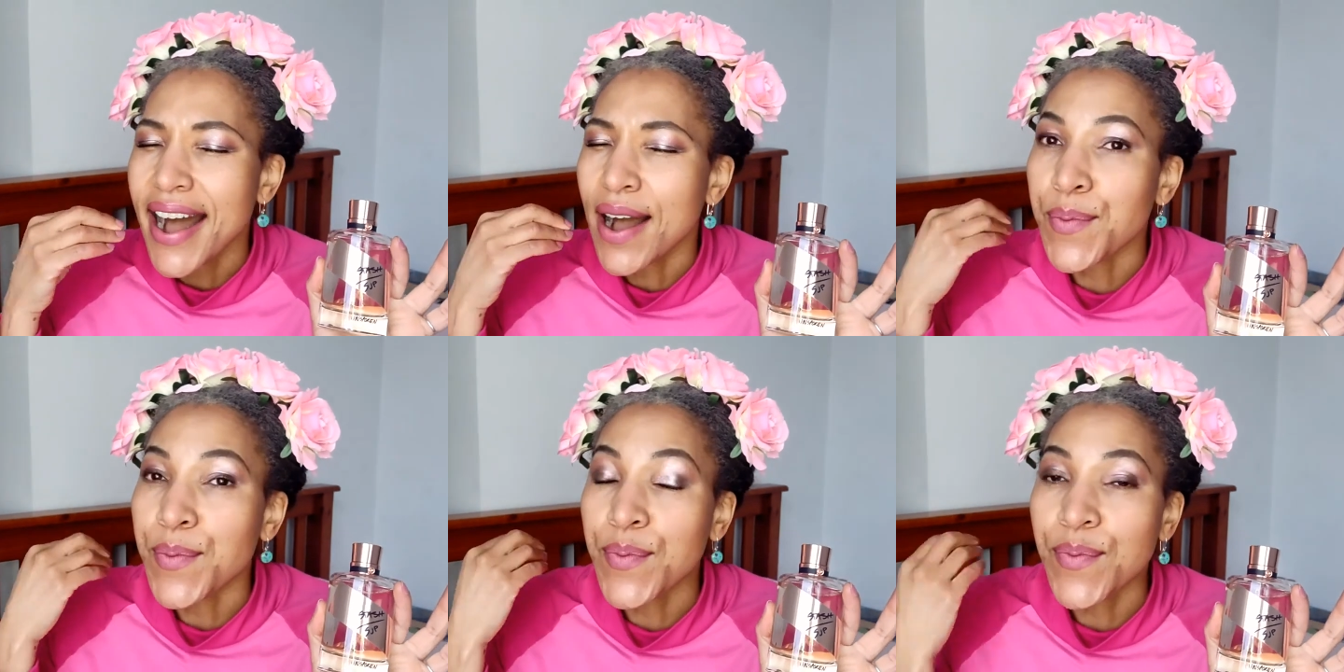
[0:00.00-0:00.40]

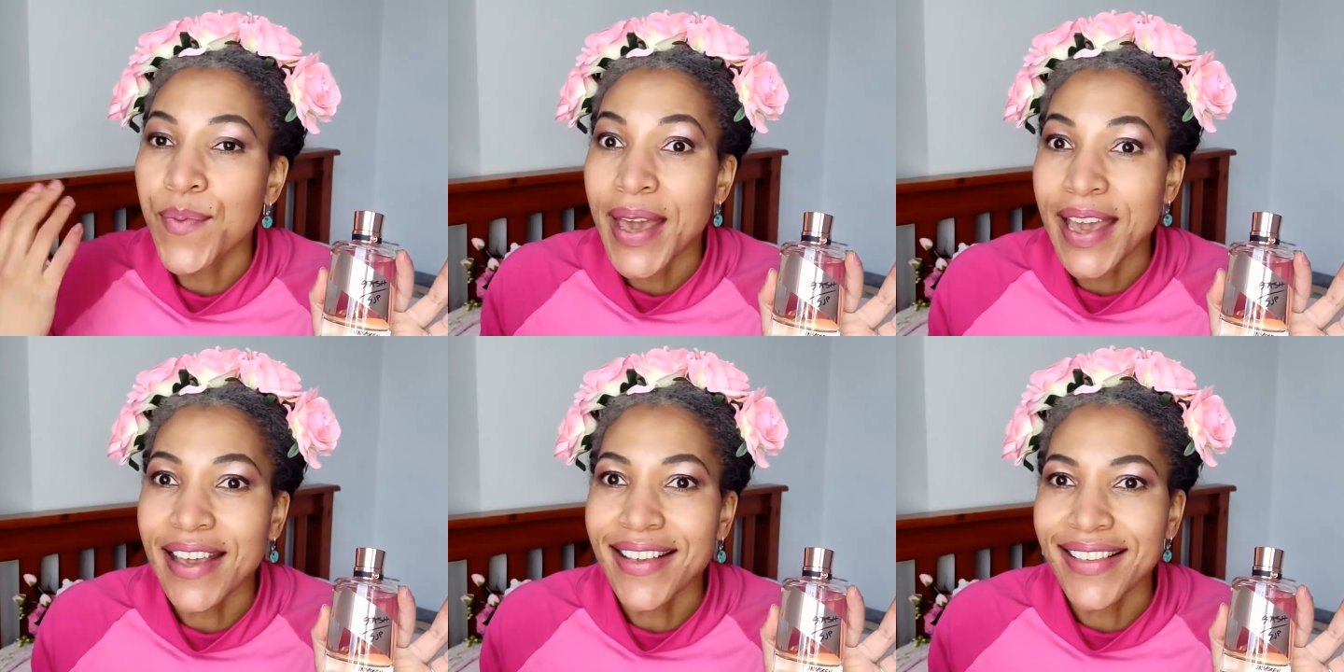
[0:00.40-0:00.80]

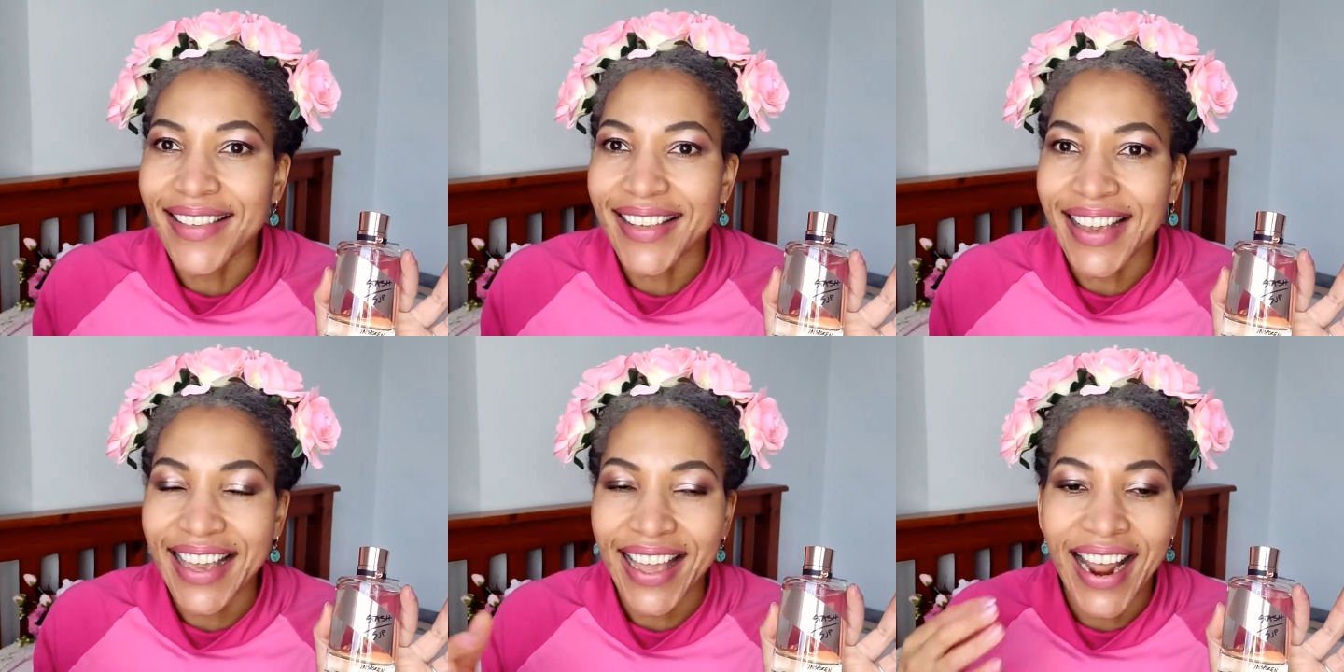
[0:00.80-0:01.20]

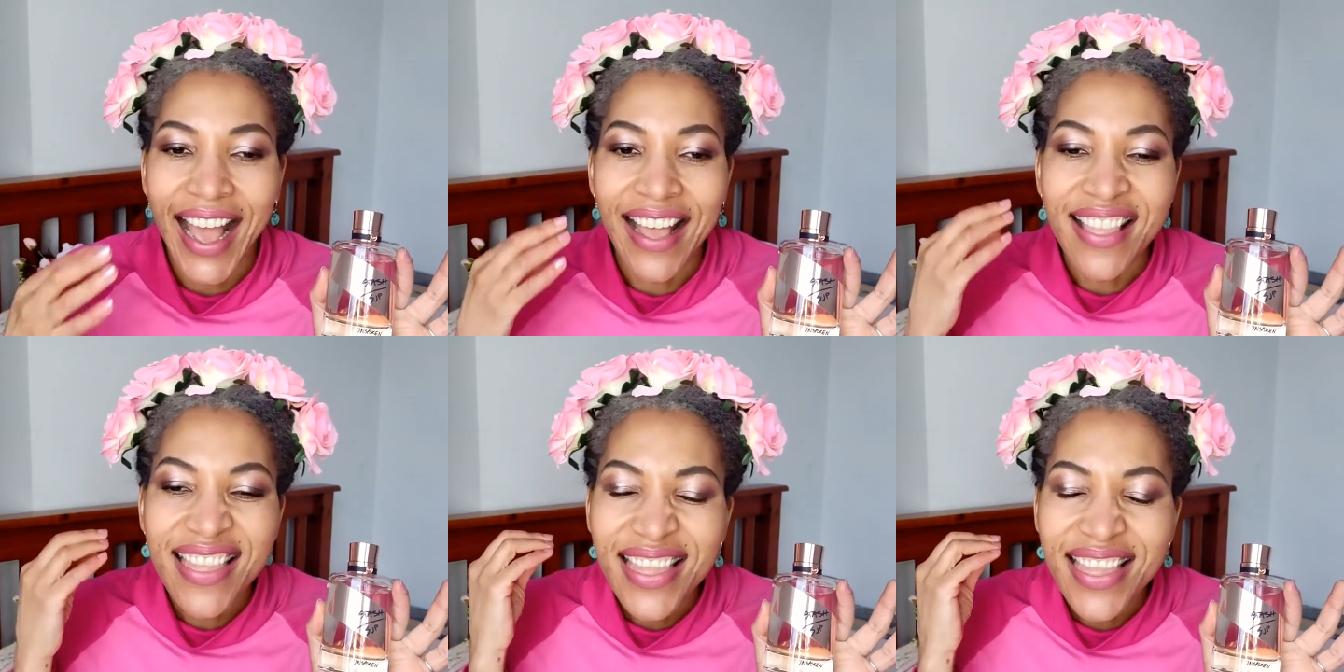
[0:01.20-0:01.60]
amazing. And
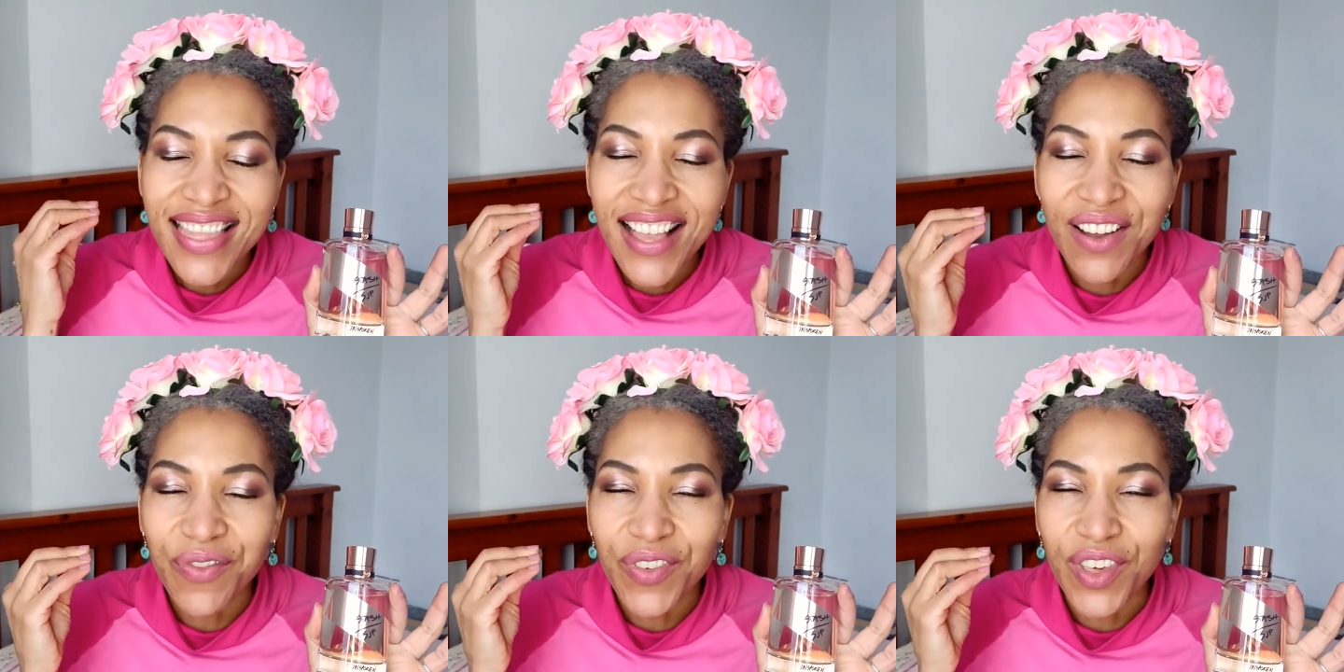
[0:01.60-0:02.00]
I
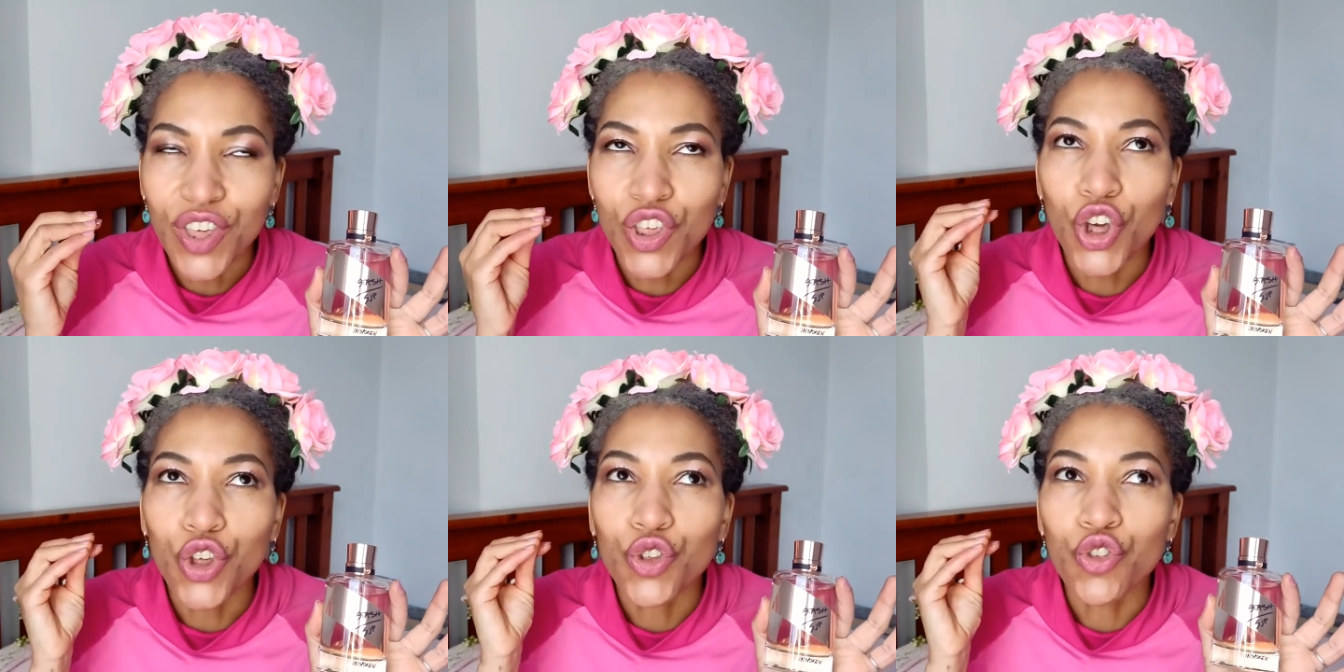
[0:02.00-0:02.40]
loved
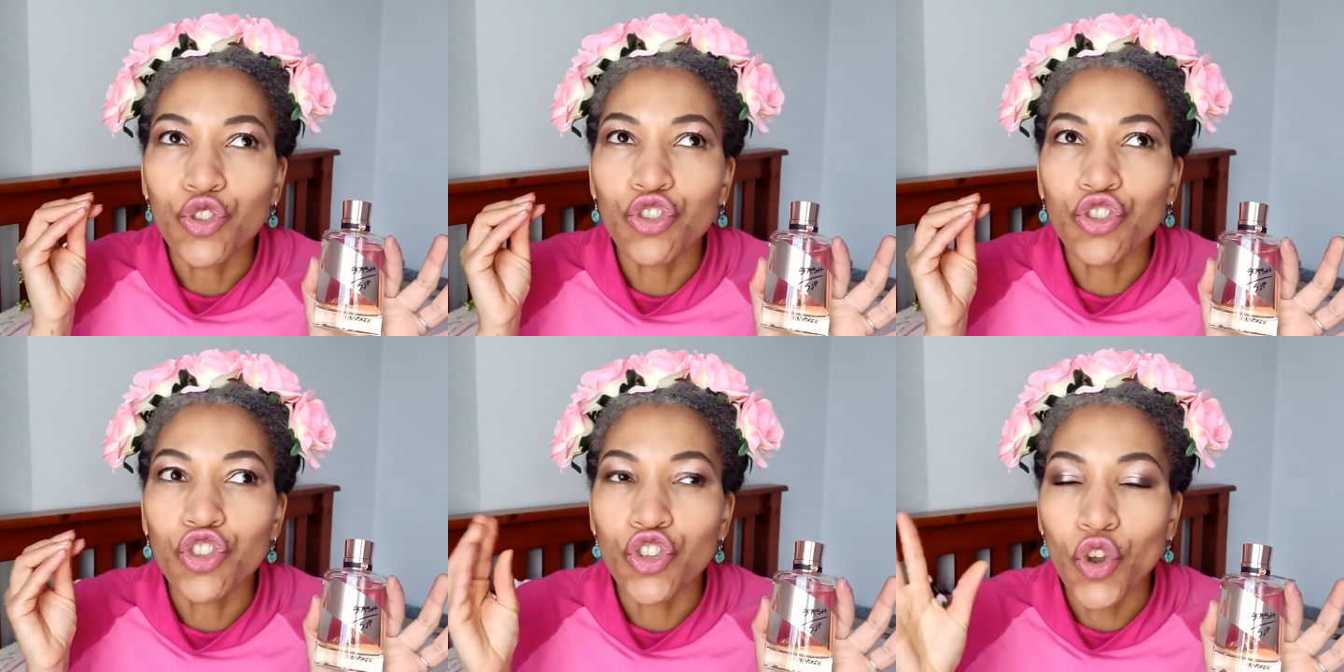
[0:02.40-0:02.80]
it
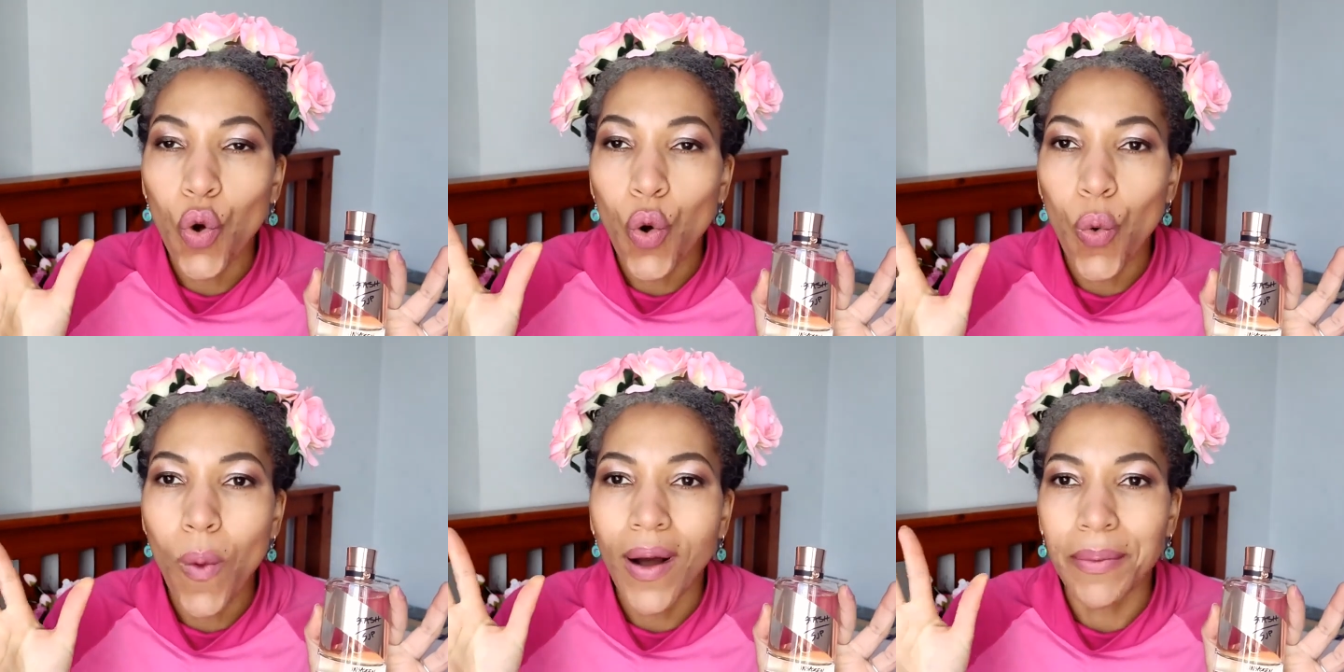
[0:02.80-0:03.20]

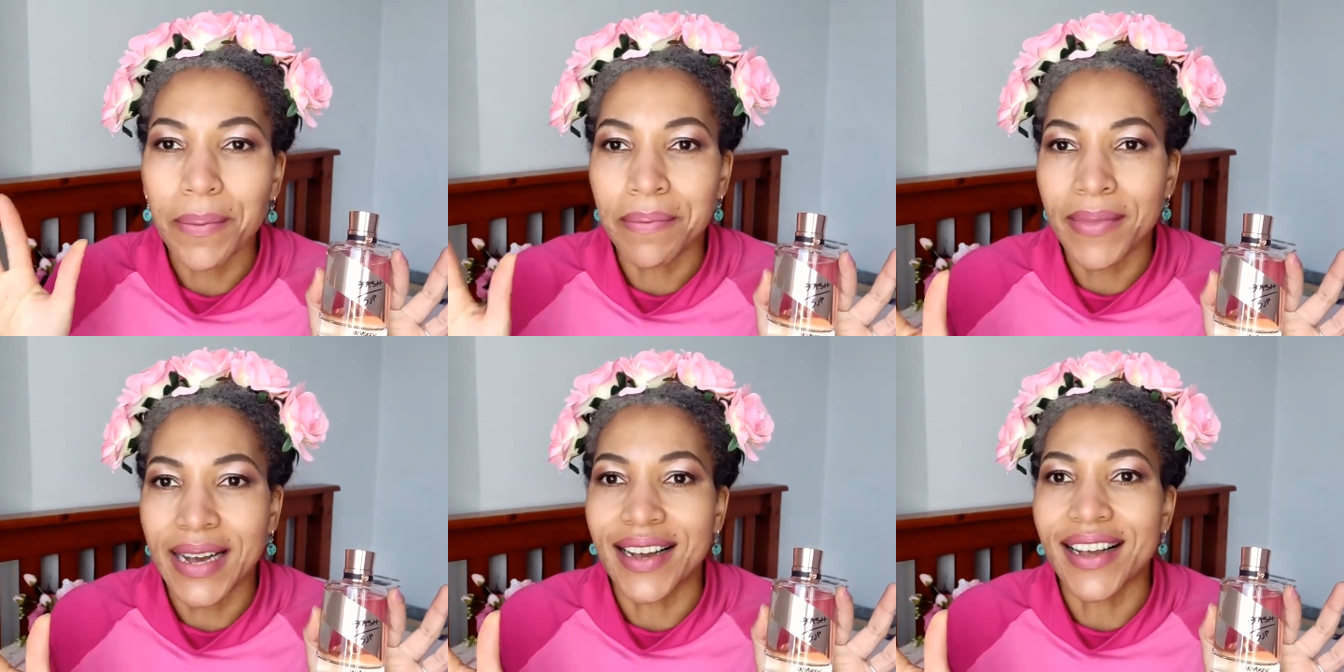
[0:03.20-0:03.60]
so
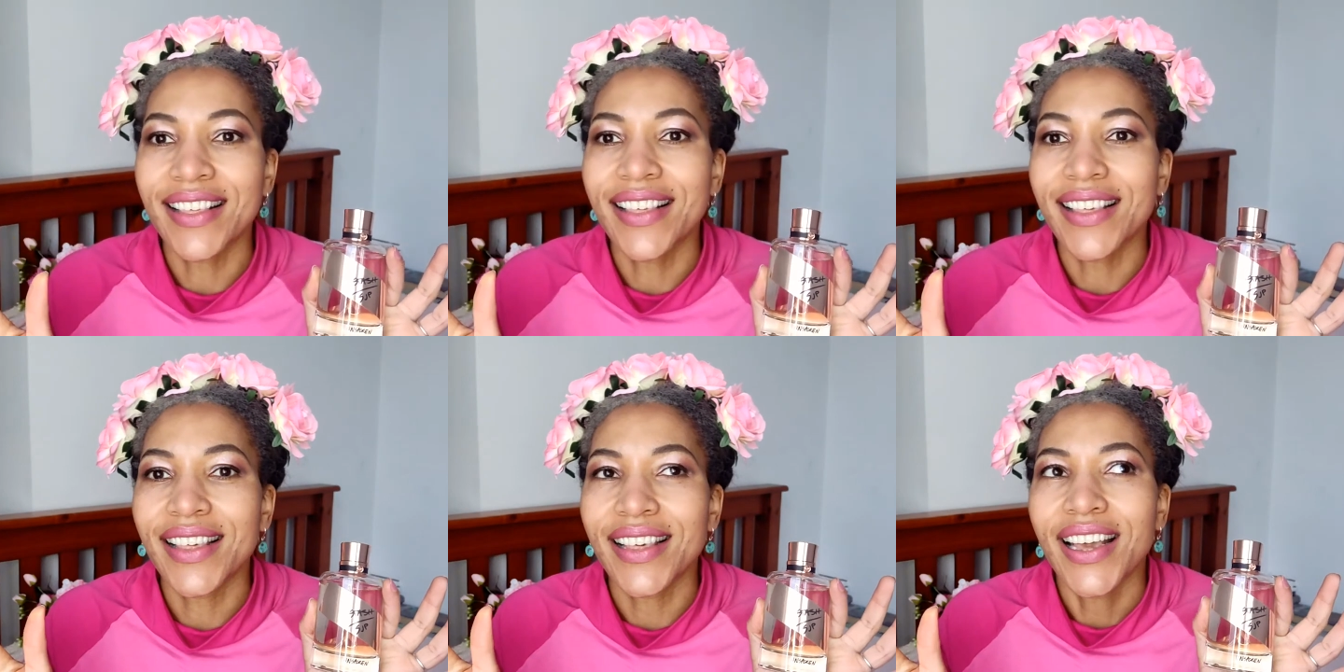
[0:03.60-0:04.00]

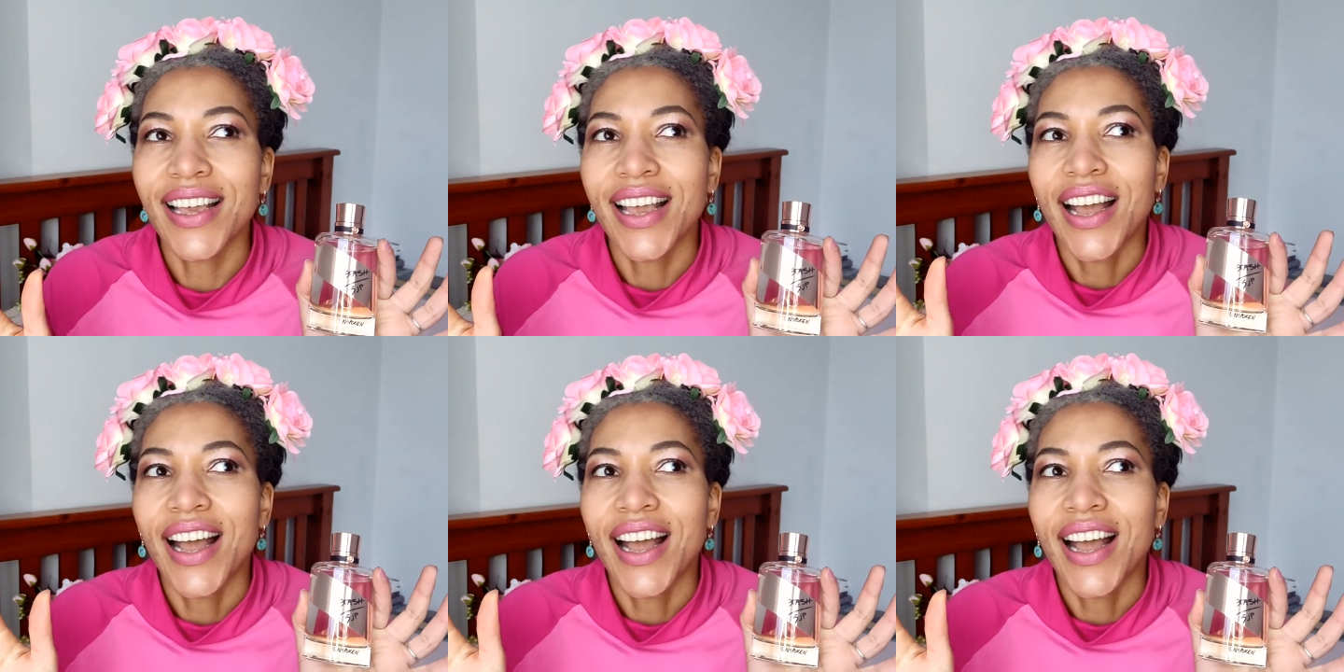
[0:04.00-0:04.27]
much